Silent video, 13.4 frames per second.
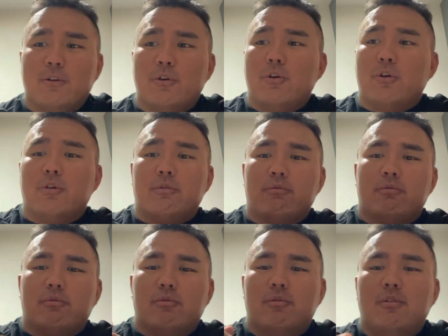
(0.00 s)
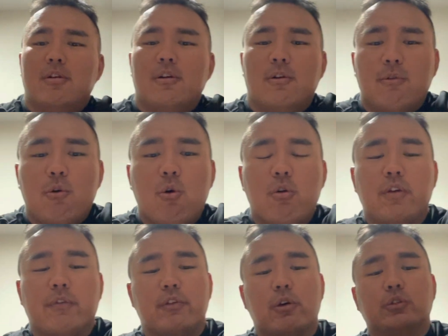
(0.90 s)
Or
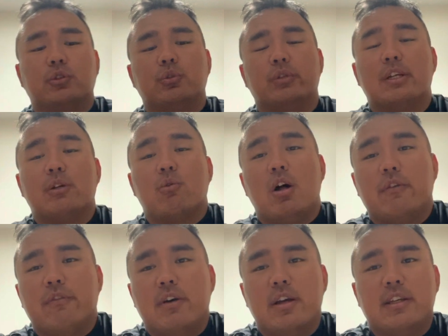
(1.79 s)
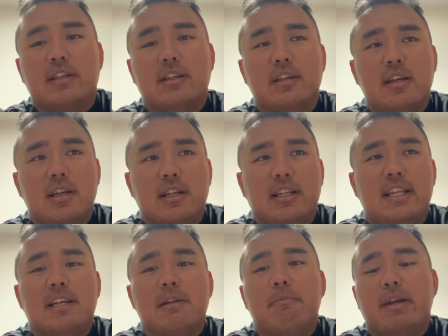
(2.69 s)
if those who didn't qualify,
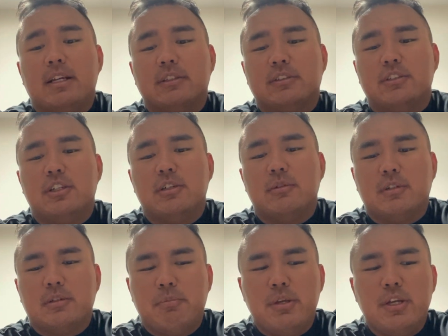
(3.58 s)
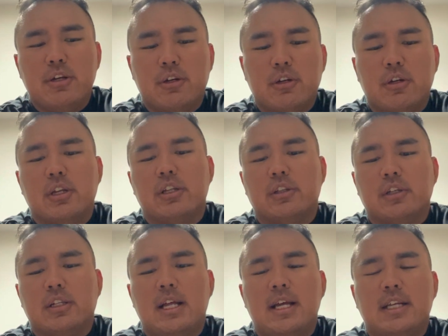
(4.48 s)
they can pick a certain peer in
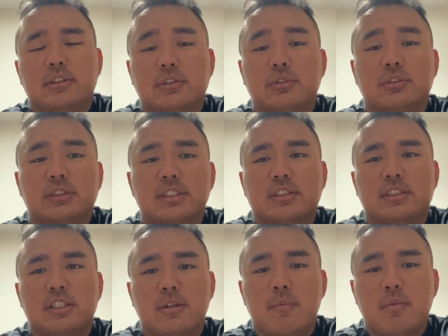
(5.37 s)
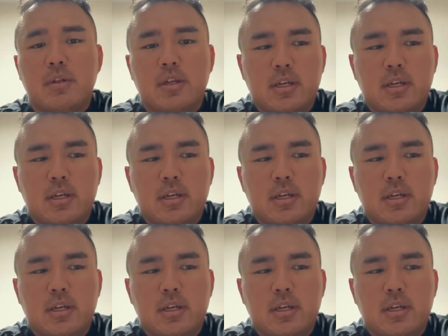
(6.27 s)
the class to assist them.